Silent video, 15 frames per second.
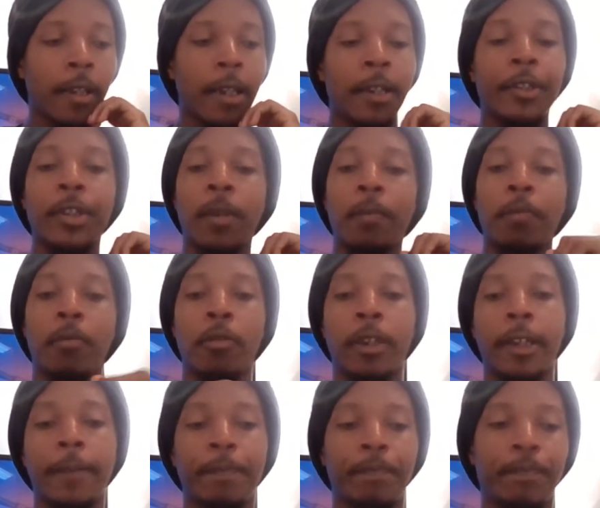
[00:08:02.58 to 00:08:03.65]
Now, at some
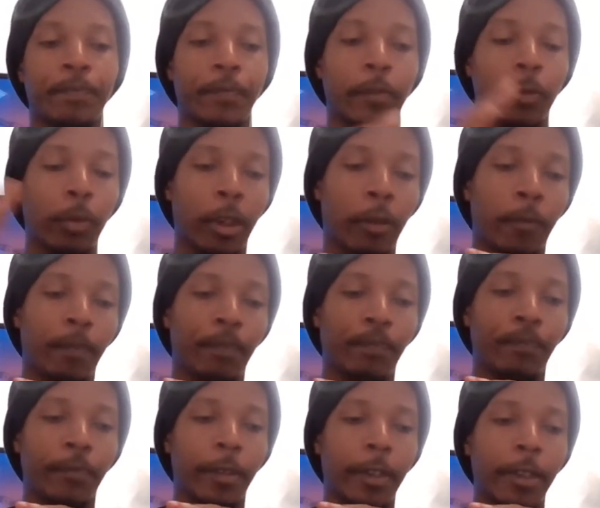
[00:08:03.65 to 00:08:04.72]
point, well,
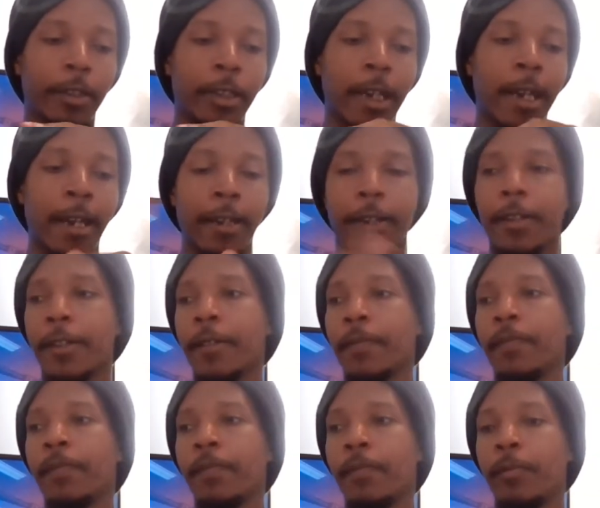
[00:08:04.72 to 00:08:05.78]
Jack,
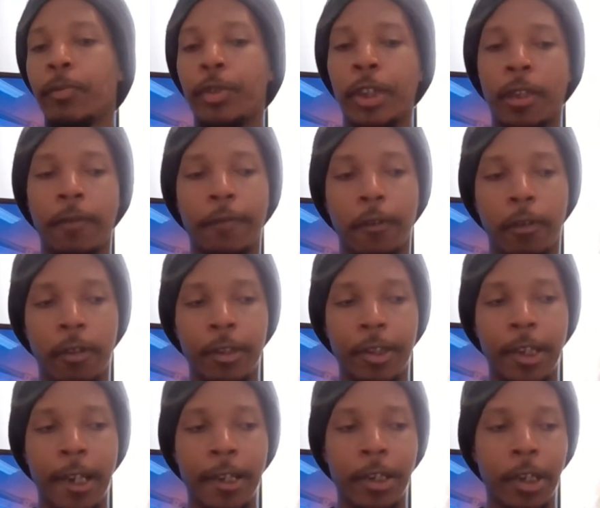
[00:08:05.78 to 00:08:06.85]
Jennifer,
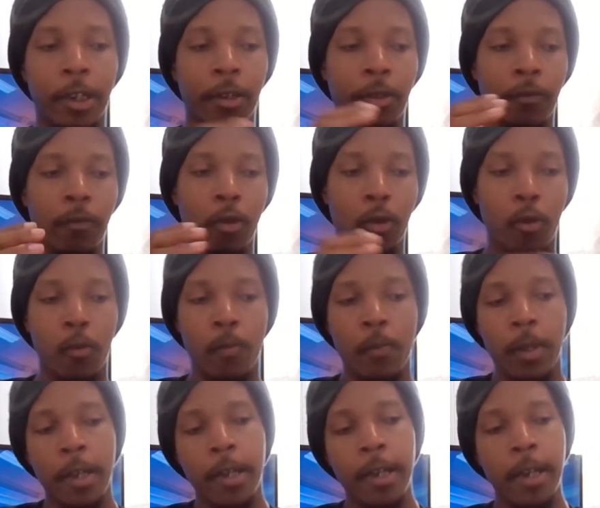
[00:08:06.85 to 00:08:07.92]
and JJ are in the room.
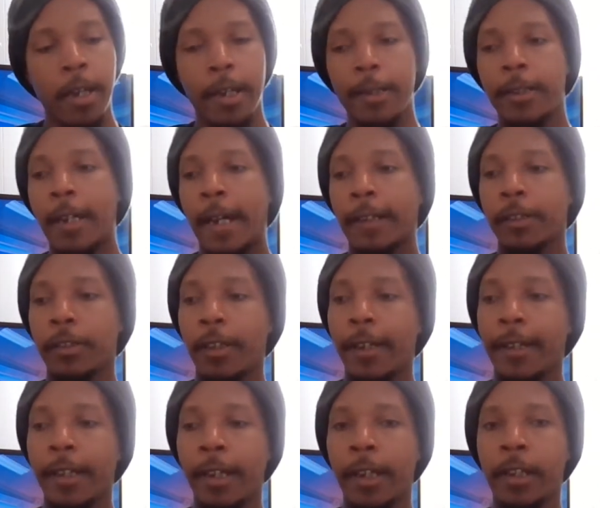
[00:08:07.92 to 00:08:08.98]
And Jack was
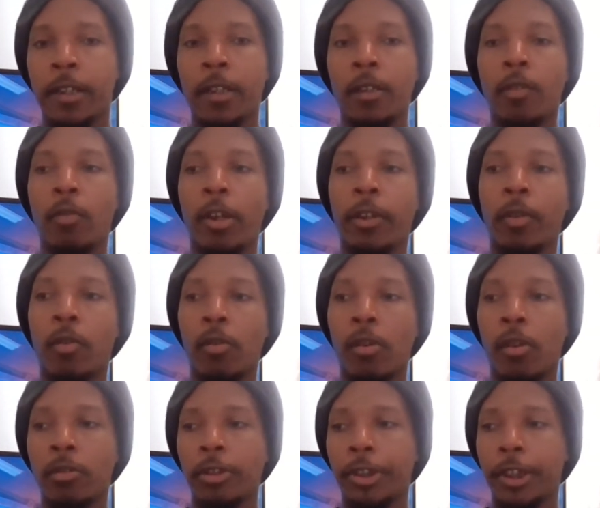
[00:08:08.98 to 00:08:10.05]
like, yeah, you know, Gwen
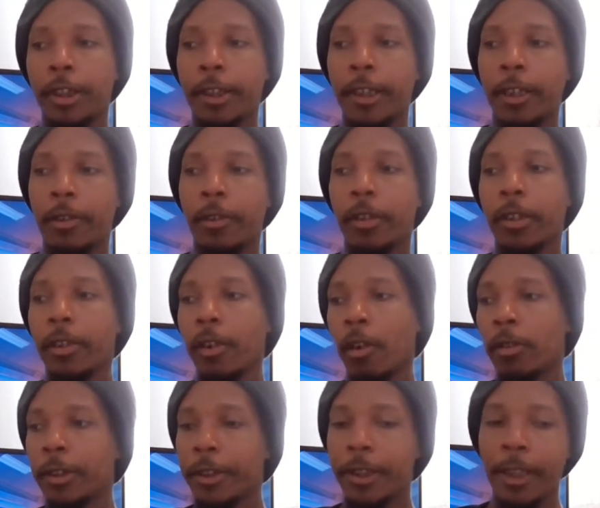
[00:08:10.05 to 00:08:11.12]
called, she sent her
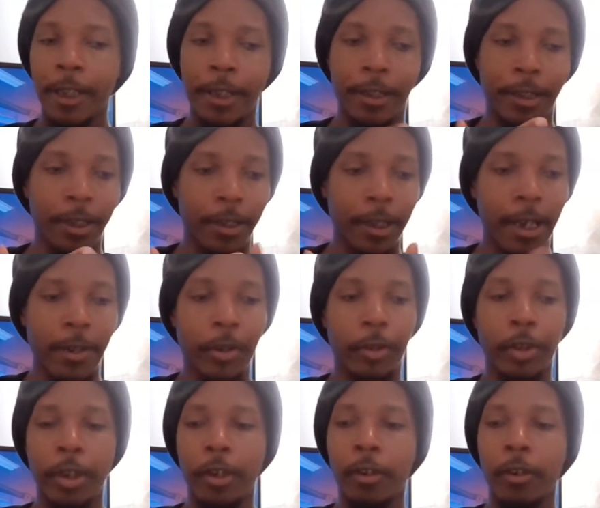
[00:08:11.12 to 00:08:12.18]
condolences, this, that,
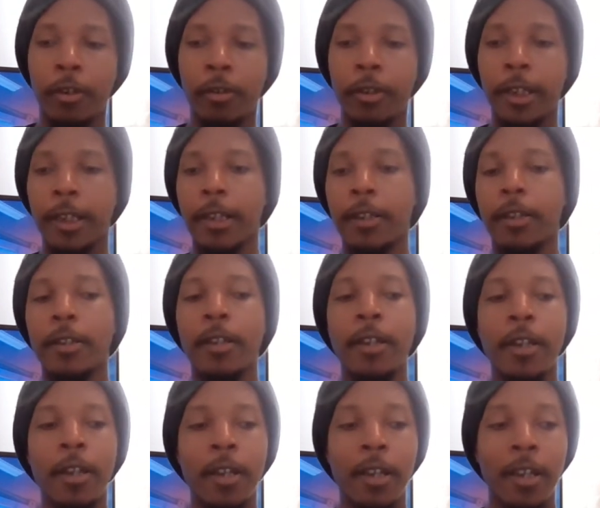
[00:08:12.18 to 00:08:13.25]
and third. And,
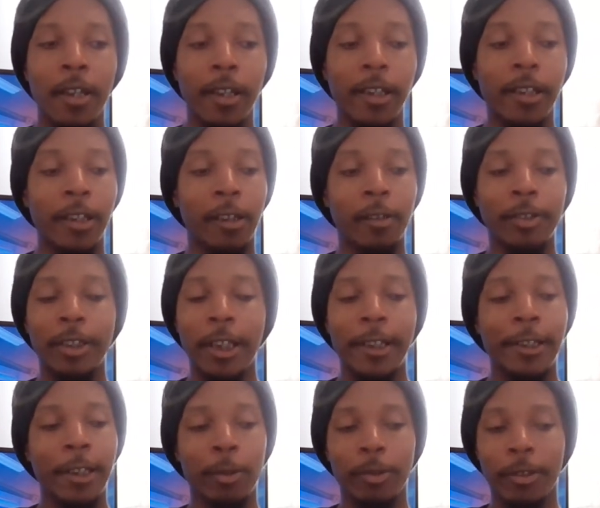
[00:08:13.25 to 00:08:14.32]
you know,
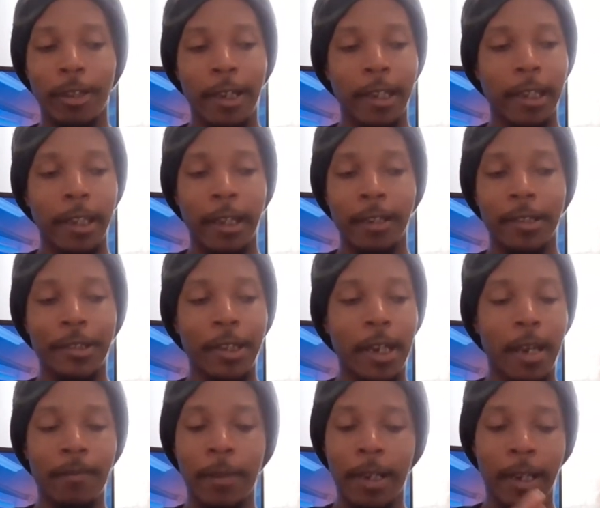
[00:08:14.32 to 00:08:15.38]
JJ was like, yeah, see,
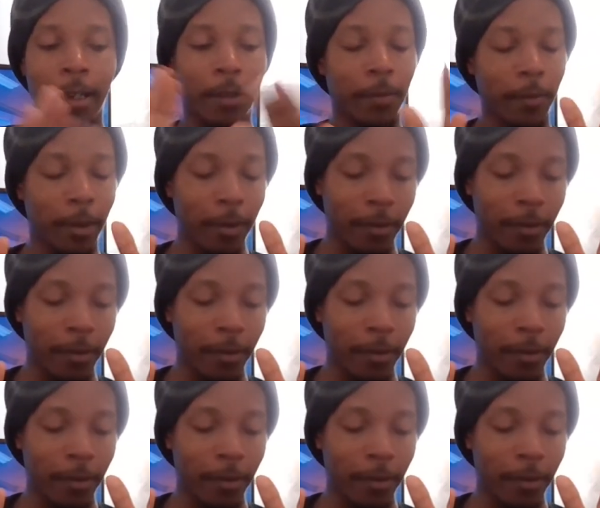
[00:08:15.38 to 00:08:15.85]
I'm not,